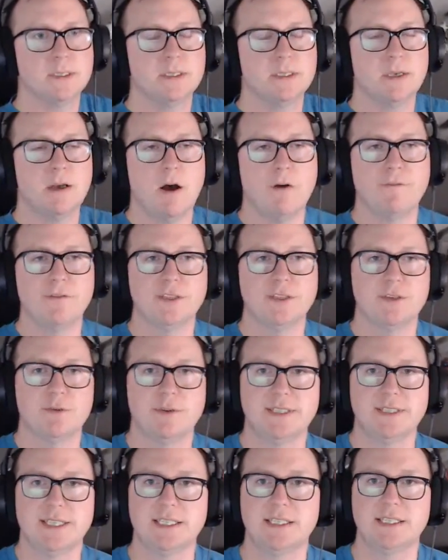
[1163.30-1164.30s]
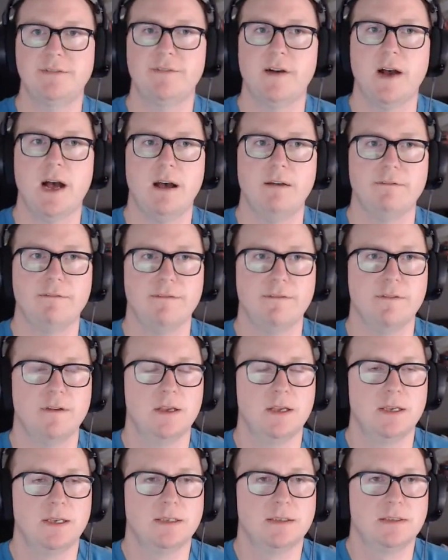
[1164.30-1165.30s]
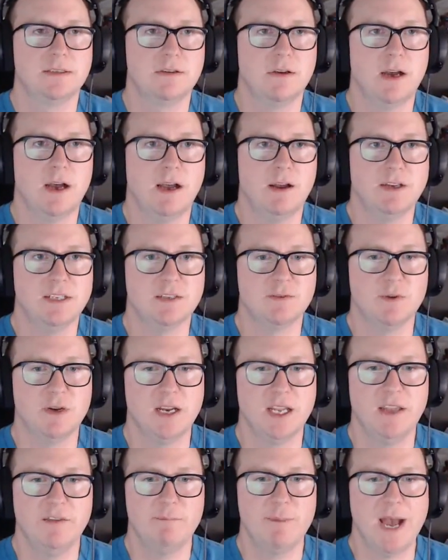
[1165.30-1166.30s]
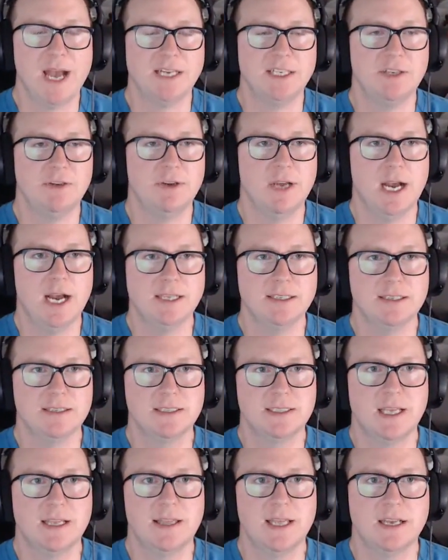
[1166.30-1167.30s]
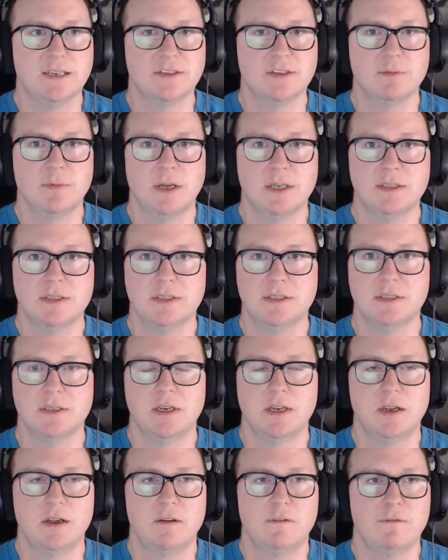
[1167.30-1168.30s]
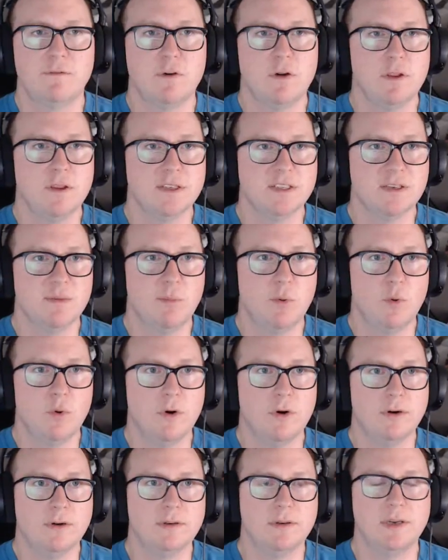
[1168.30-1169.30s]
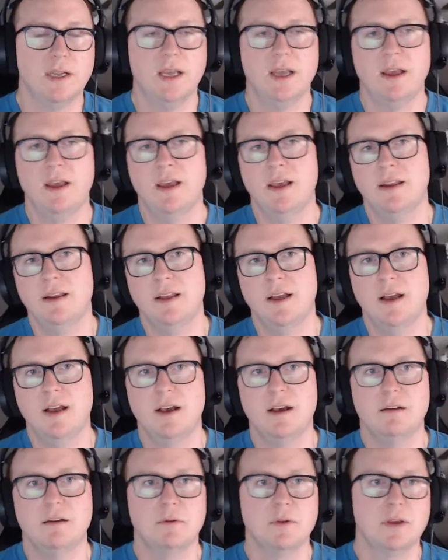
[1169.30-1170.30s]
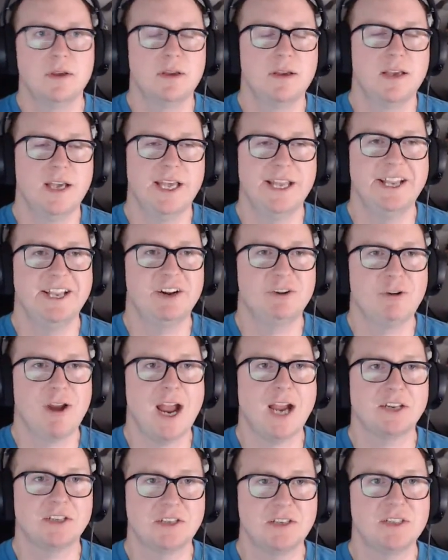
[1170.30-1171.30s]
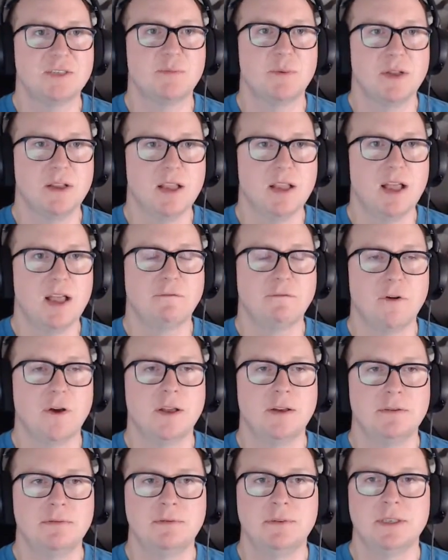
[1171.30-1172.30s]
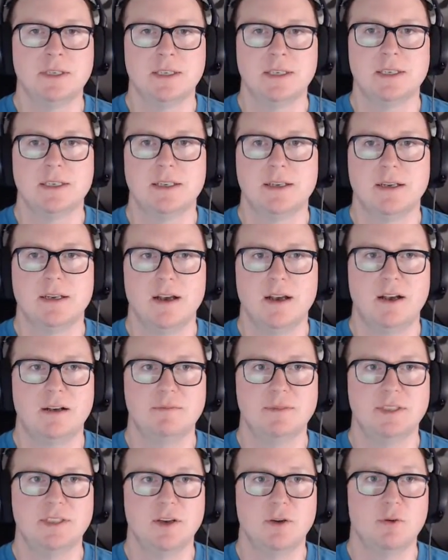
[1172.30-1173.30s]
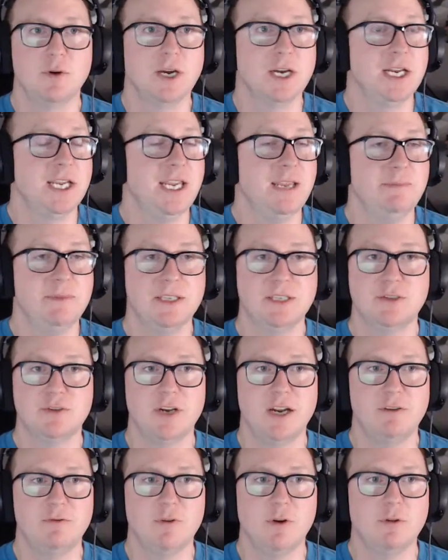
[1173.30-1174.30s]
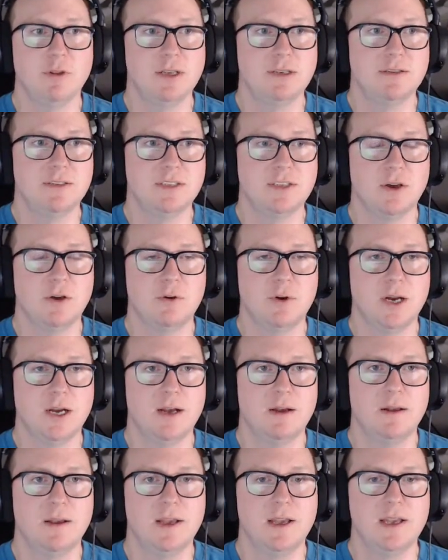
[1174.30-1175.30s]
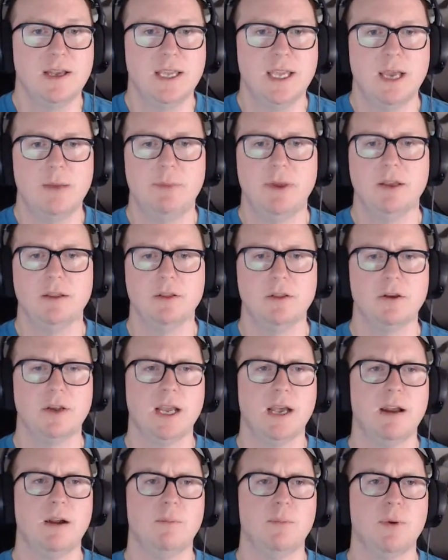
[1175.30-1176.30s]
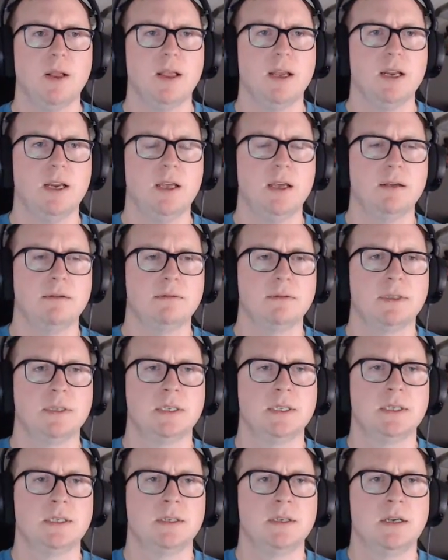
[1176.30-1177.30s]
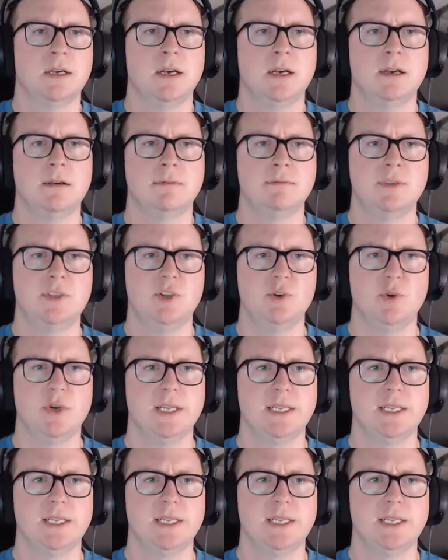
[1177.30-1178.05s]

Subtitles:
365. So I just want to give back to you guys and say thanks so much for all the support and interaction. It's been a lot of fun. So we're going to keep this train rolling. So yeah, be on the lookout. I'm probably going to do